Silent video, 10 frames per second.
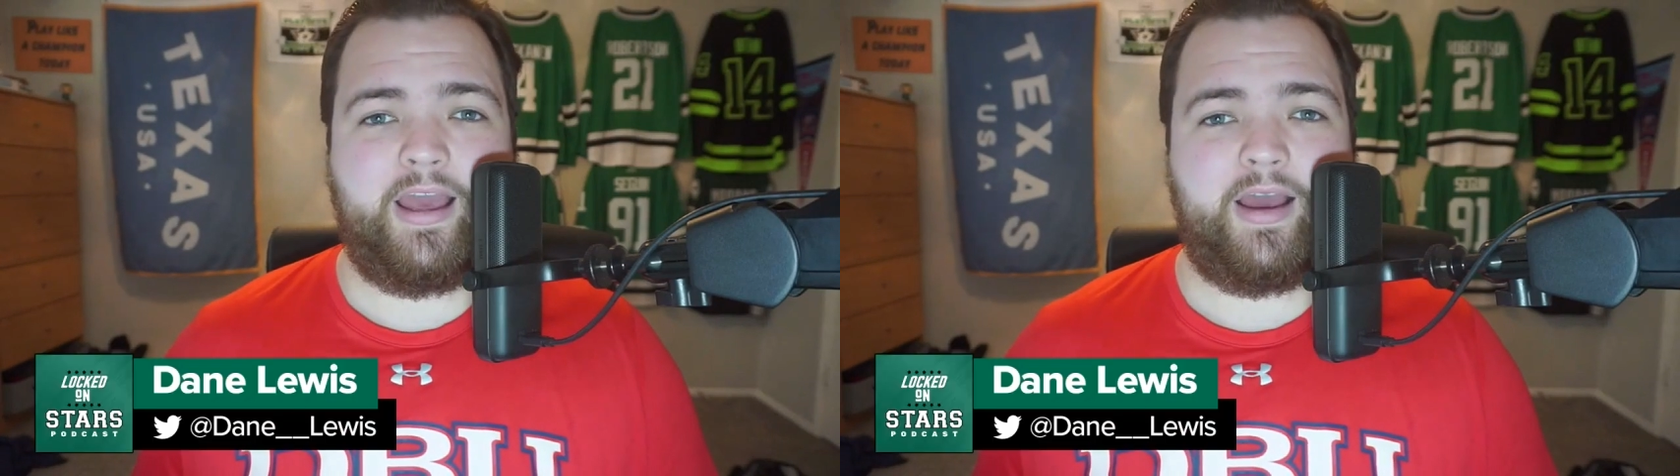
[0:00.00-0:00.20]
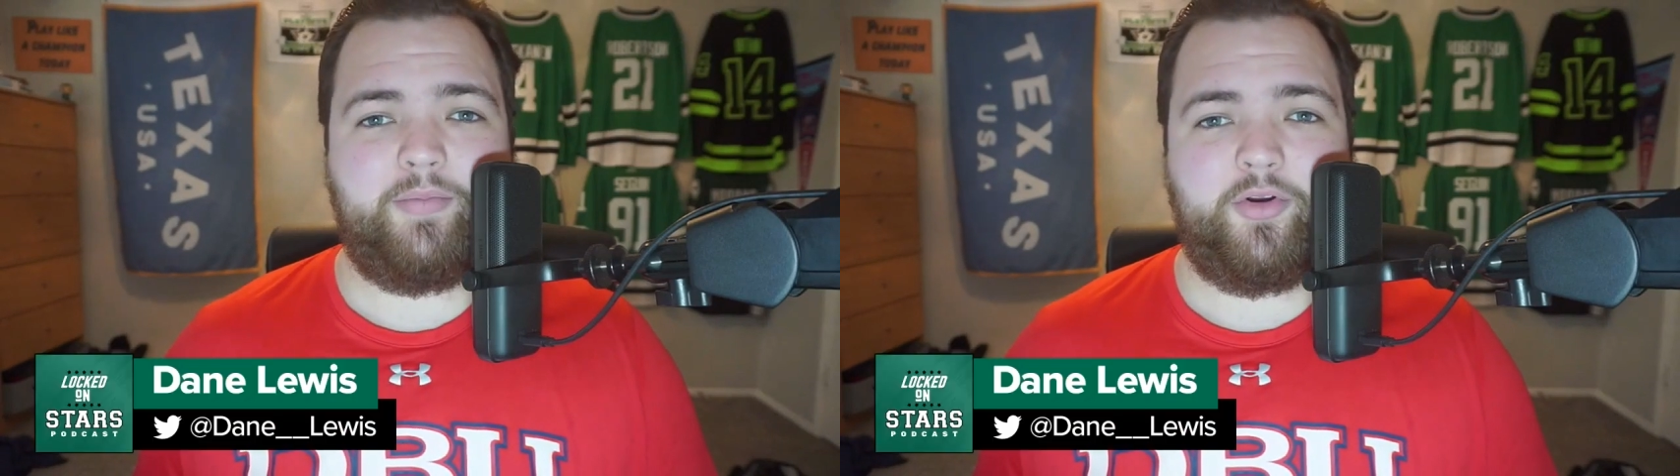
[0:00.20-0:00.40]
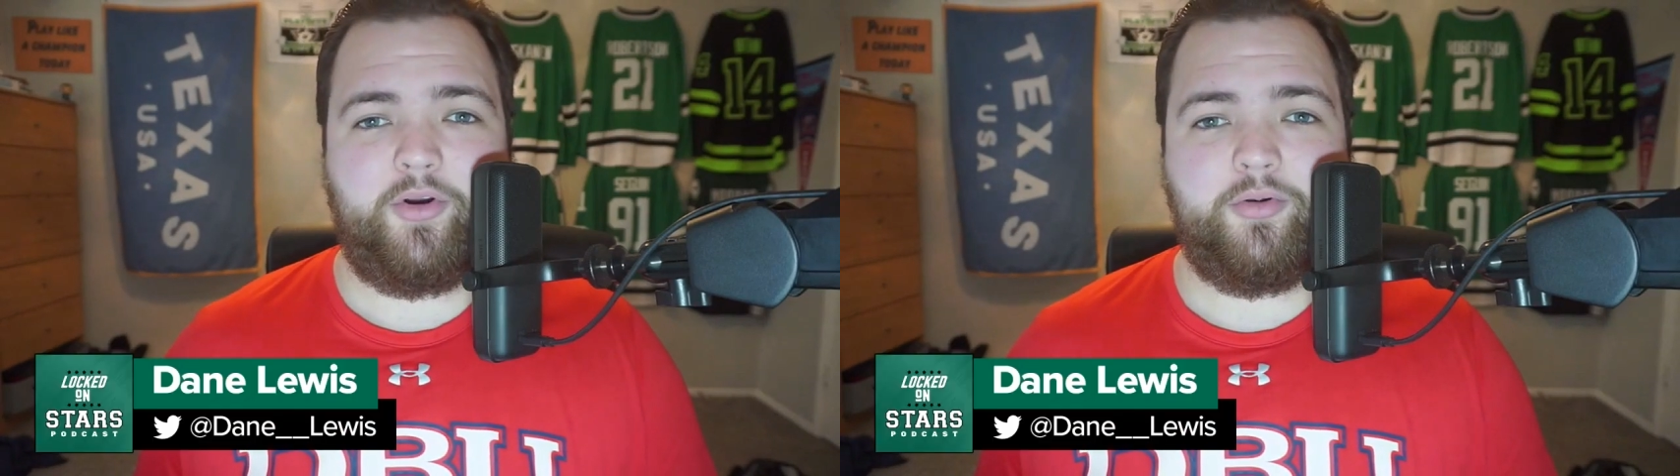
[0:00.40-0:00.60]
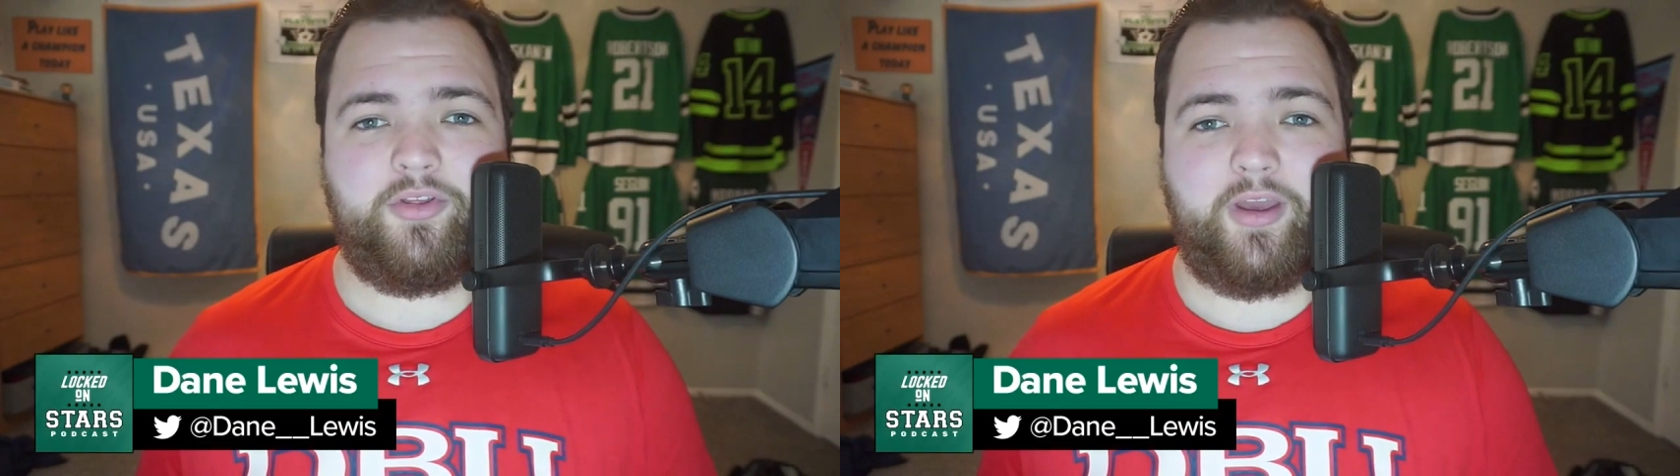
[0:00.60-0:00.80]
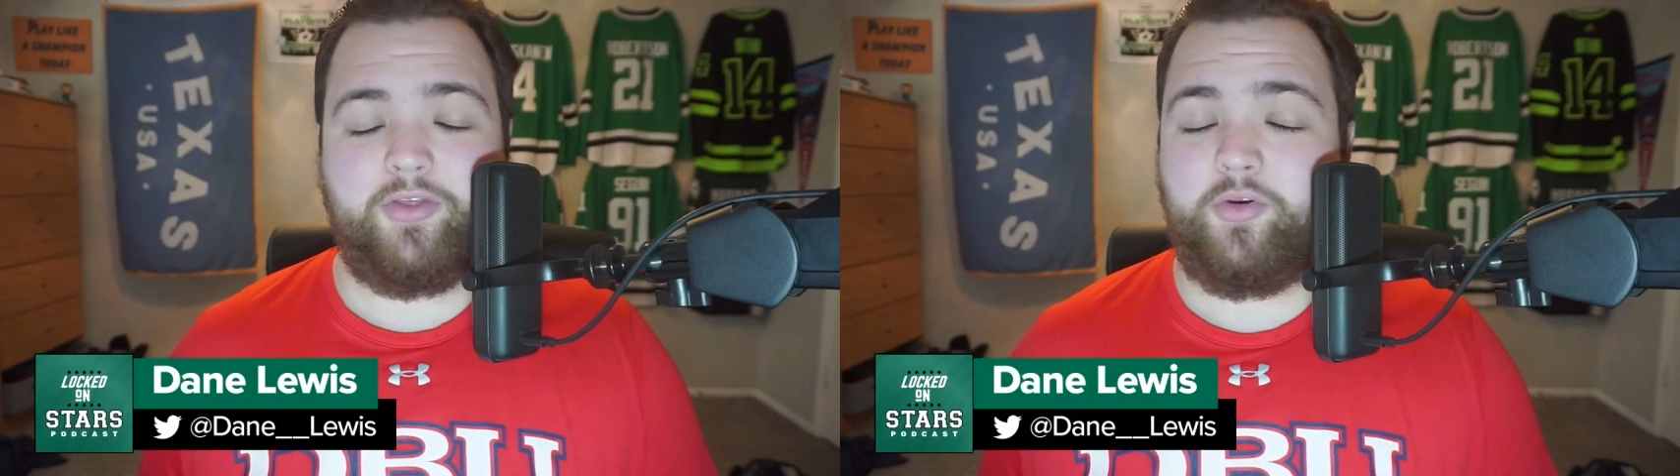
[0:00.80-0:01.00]
I'm your host,
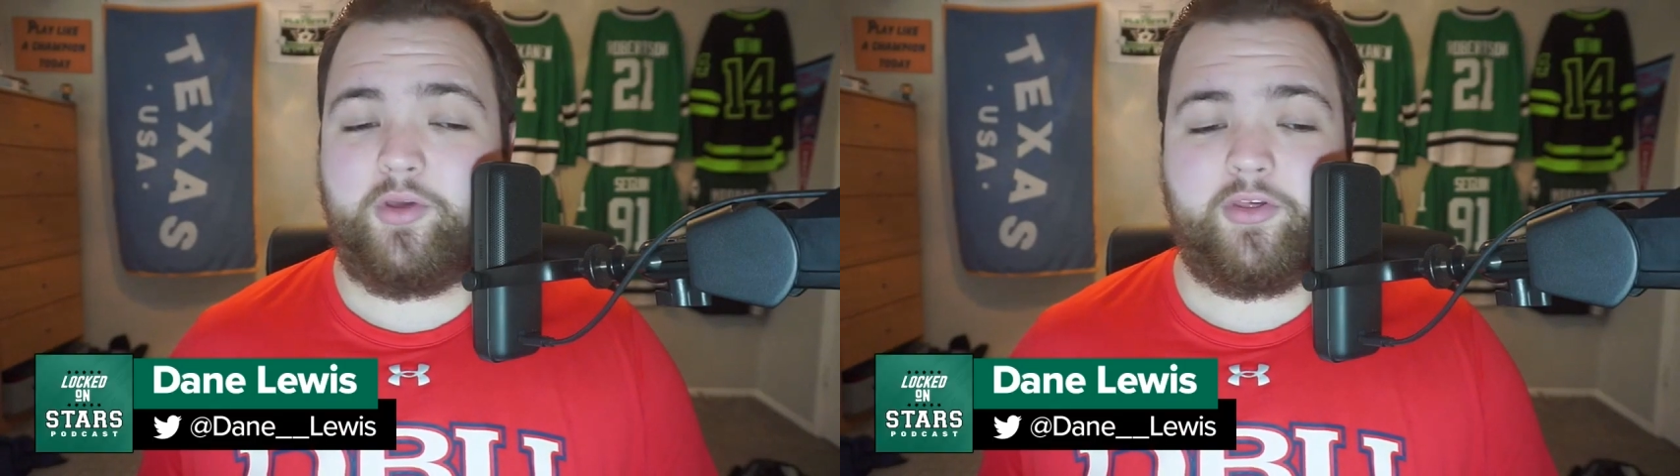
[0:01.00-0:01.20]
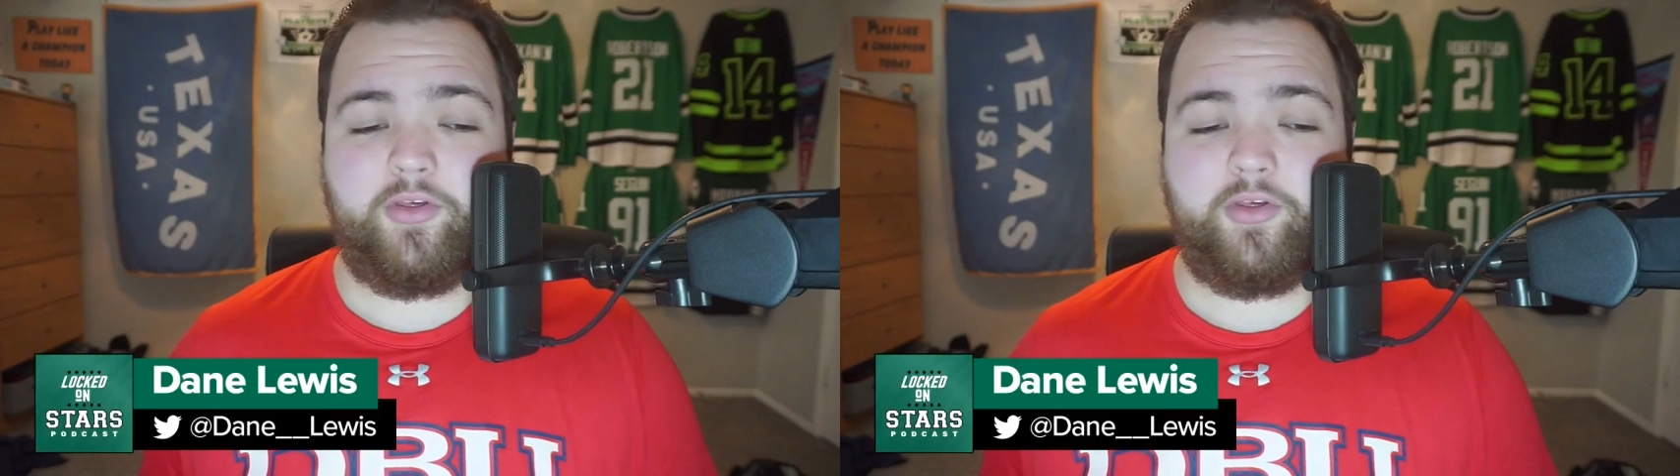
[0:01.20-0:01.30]
Dane Lewis,